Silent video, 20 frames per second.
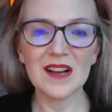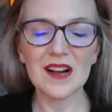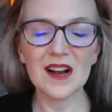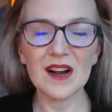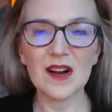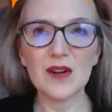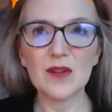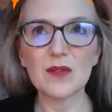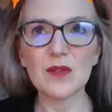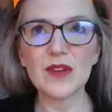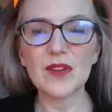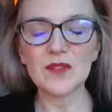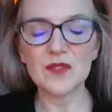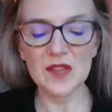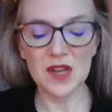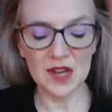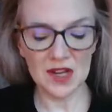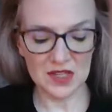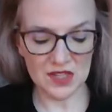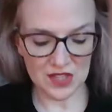Uh, we've
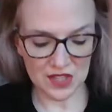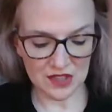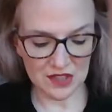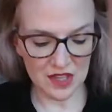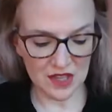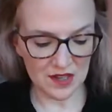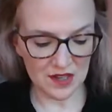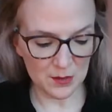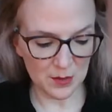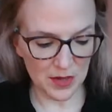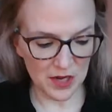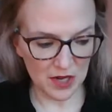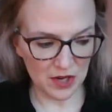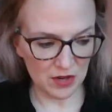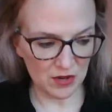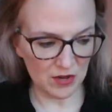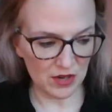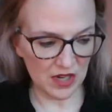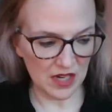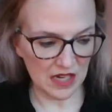talked a lot
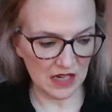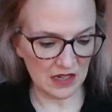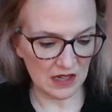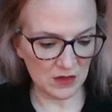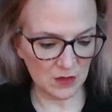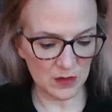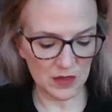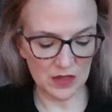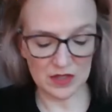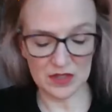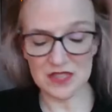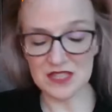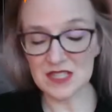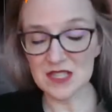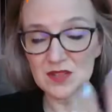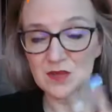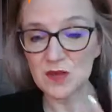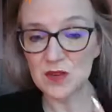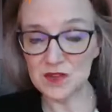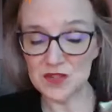about, uh, well, at least
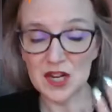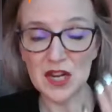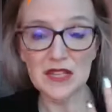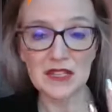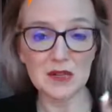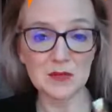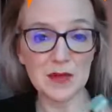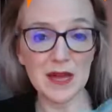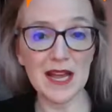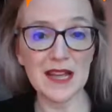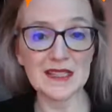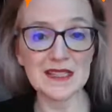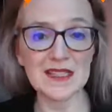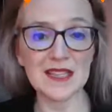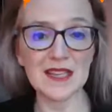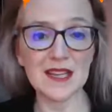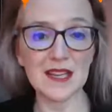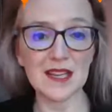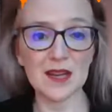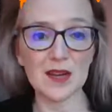we've talked in
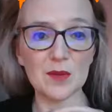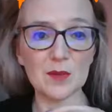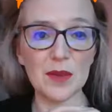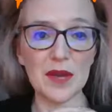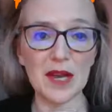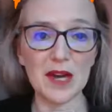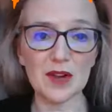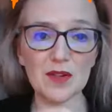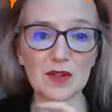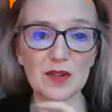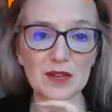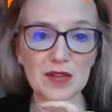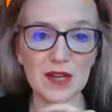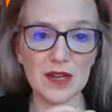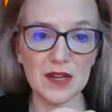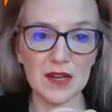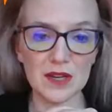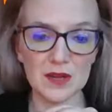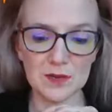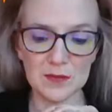passing about
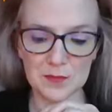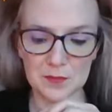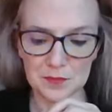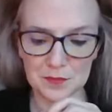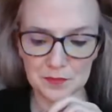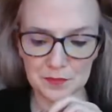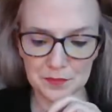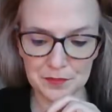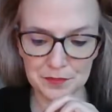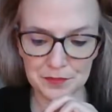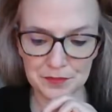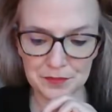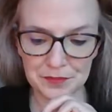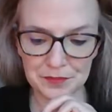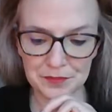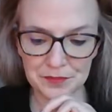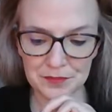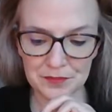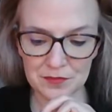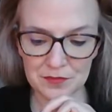um,
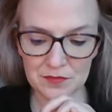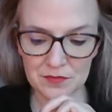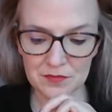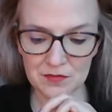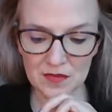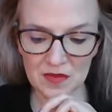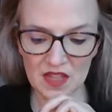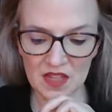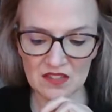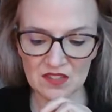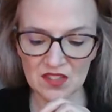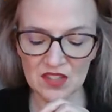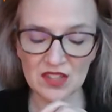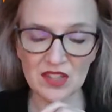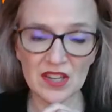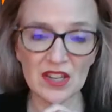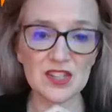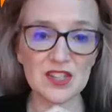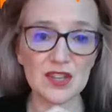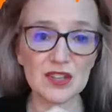
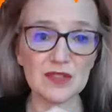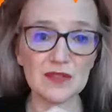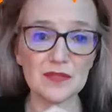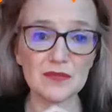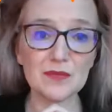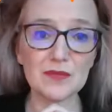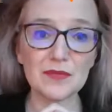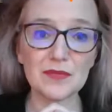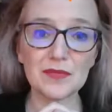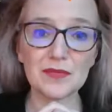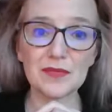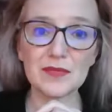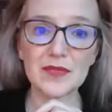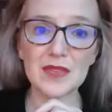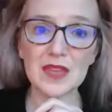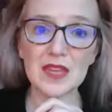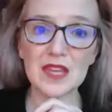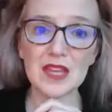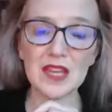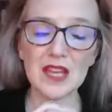dictation
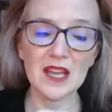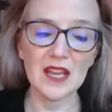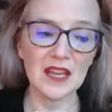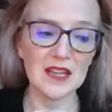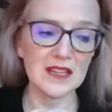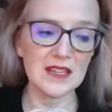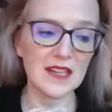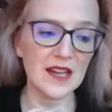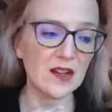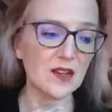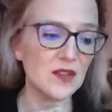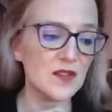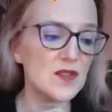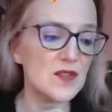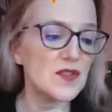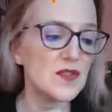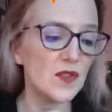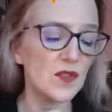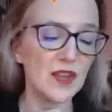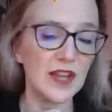and how
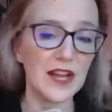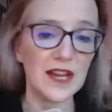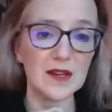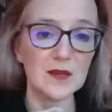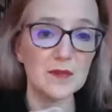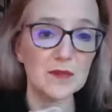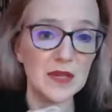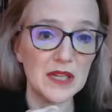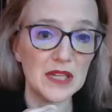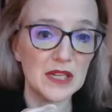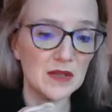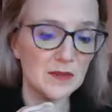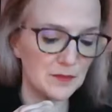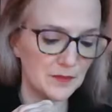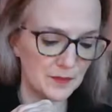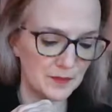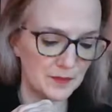useful that can be.